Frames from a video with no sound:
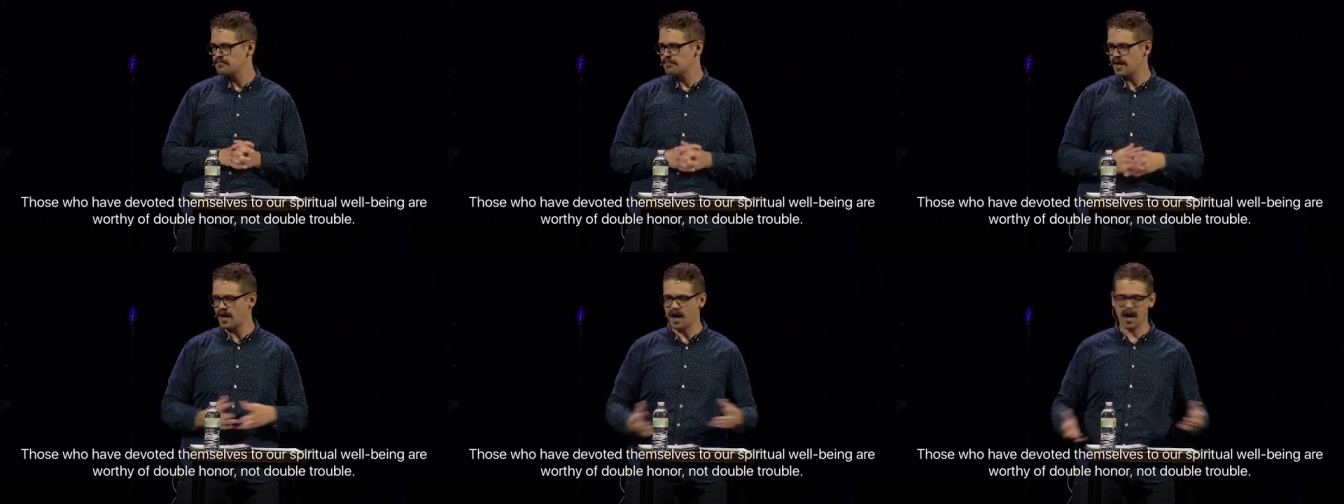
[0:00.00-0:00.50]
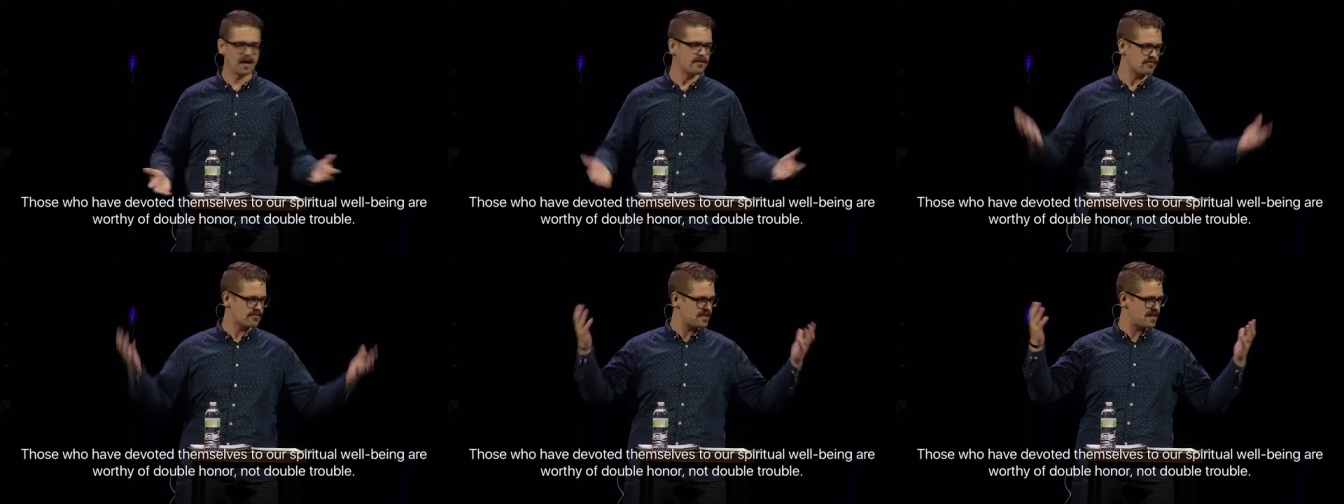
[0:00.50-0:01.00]
But
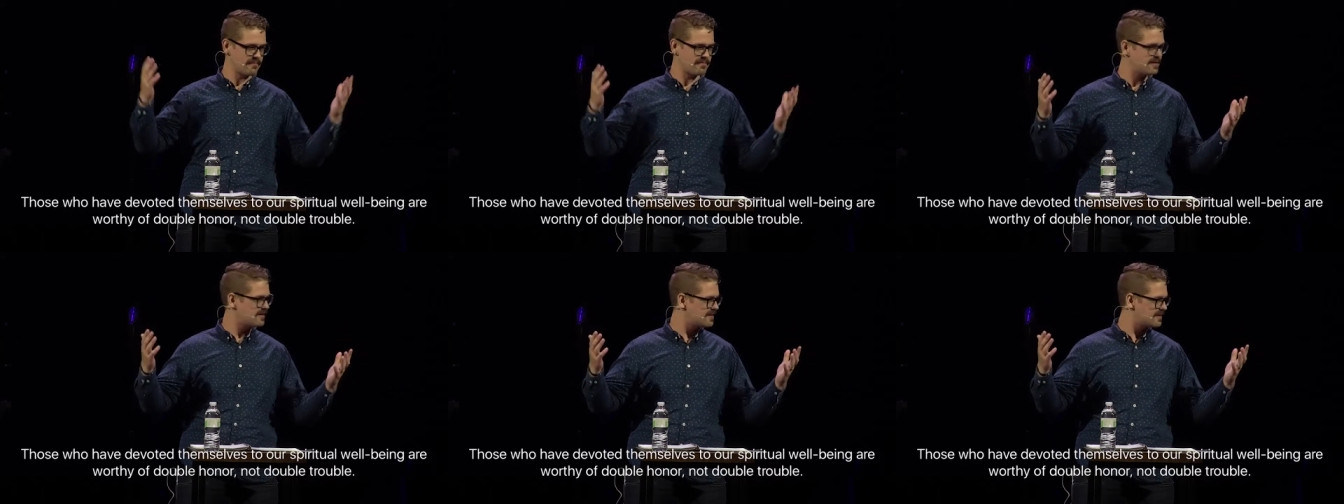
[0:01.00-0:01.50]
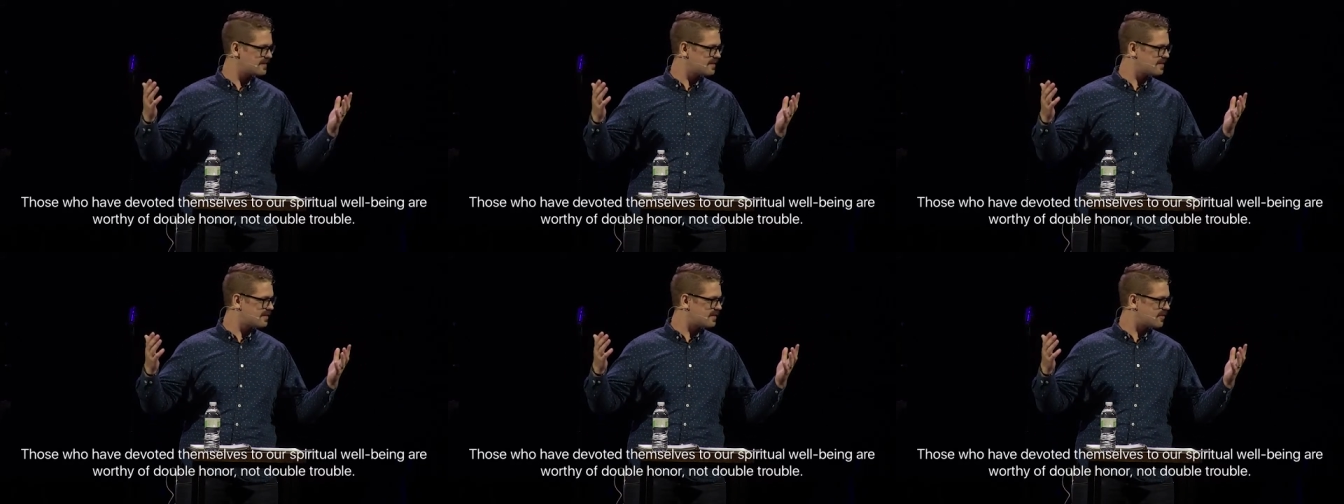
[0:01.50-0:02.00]
honor them.
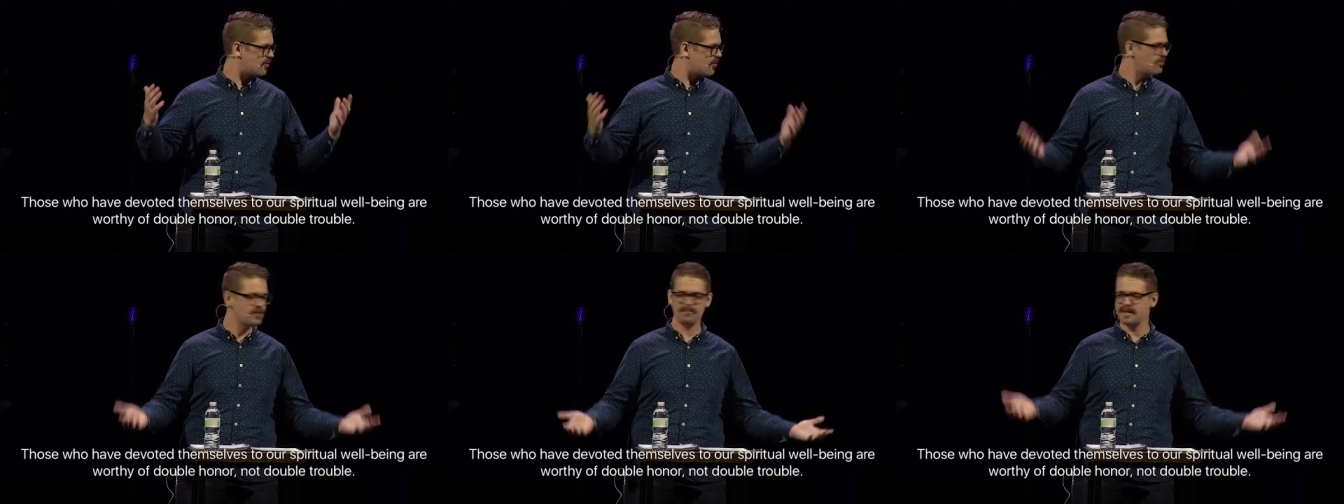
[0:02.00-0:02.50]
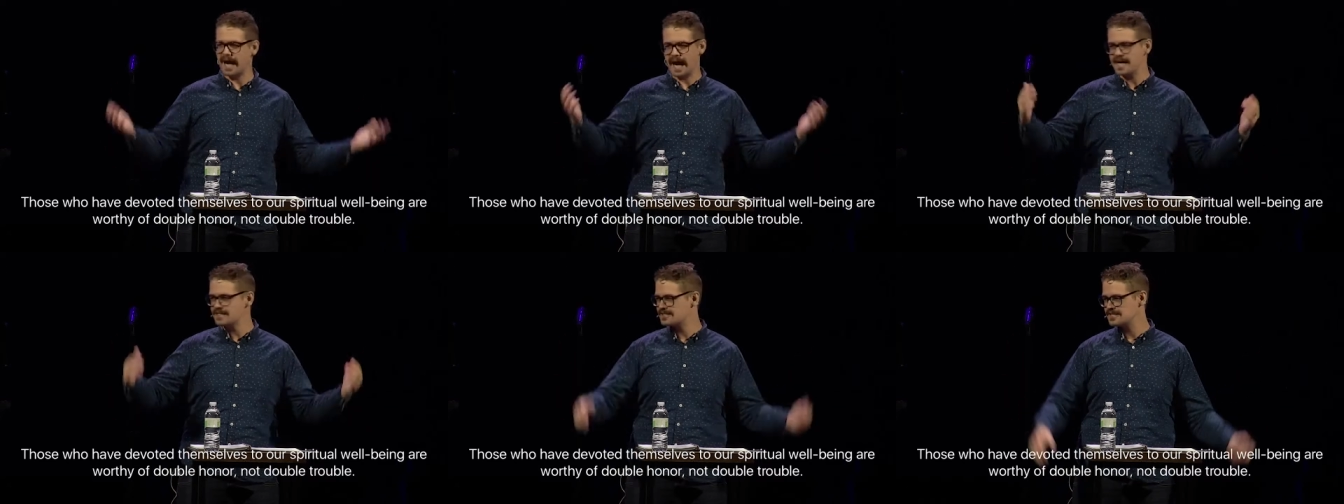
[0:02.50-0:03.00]
Hold them in
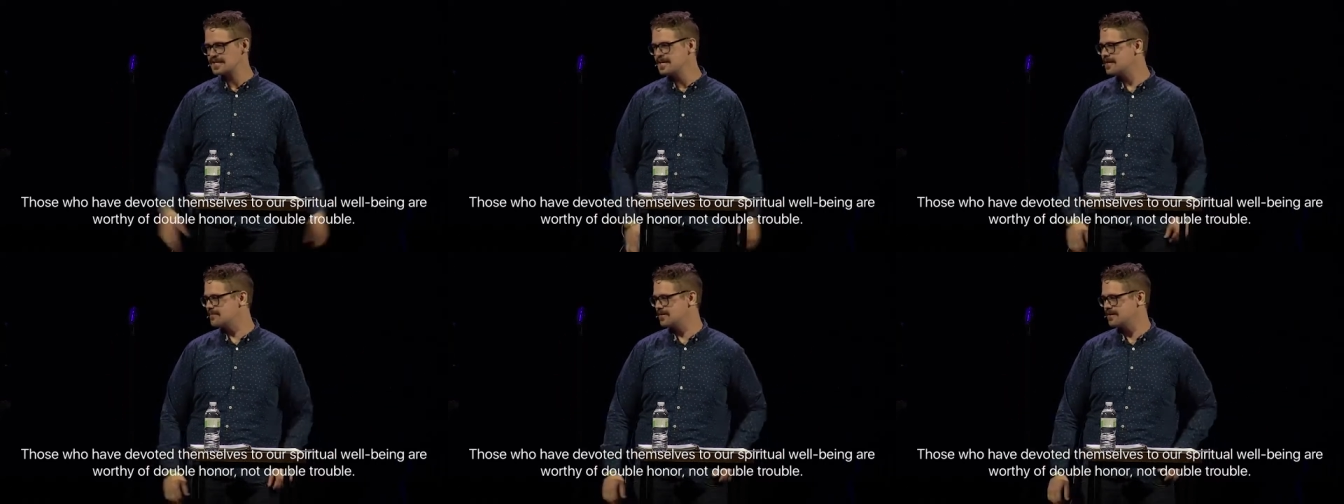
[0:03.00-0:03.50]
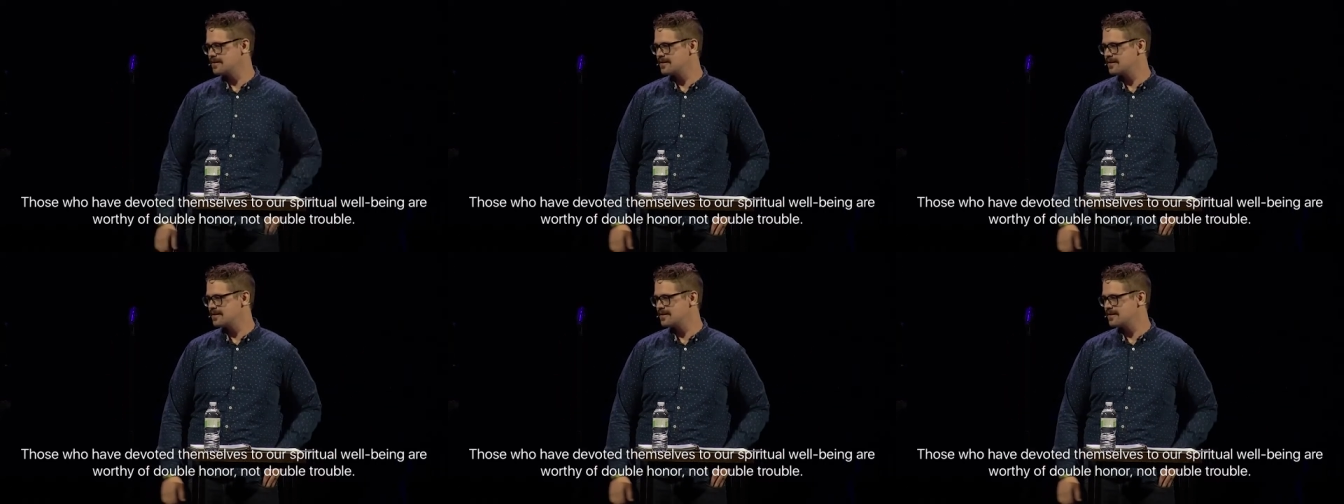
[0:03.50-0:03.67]
high esteem.